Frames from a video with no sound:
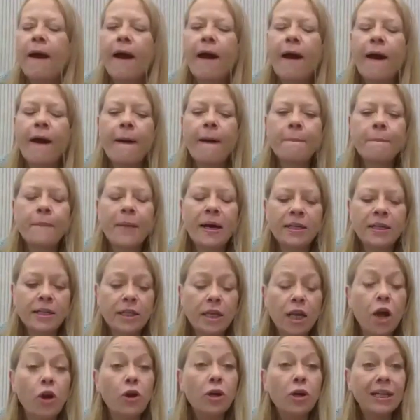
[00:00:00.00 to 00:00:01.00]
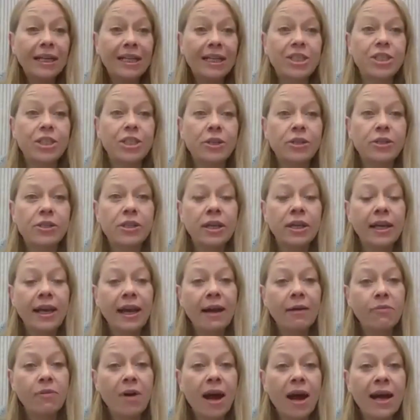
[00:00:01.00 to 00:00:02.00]
and local issues that
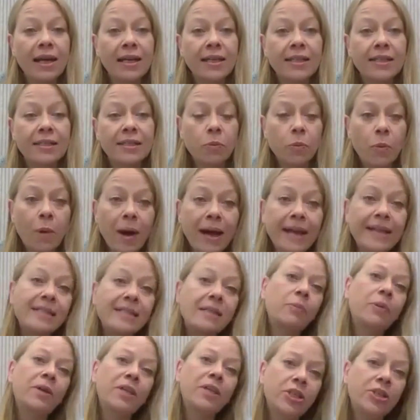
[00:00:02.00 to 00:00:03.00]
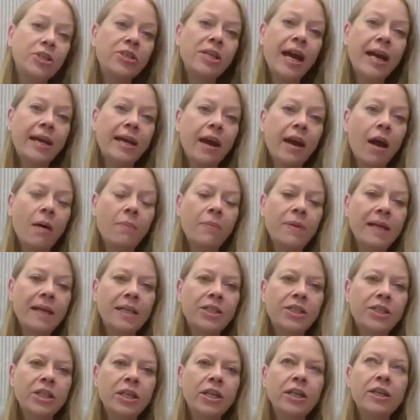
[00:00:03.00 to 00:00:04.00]
get raised and ways in which you take up the
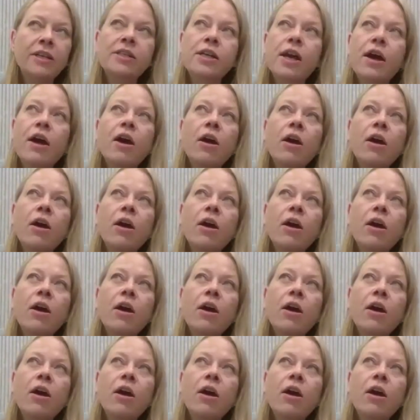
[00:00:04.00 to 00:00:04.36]
issues.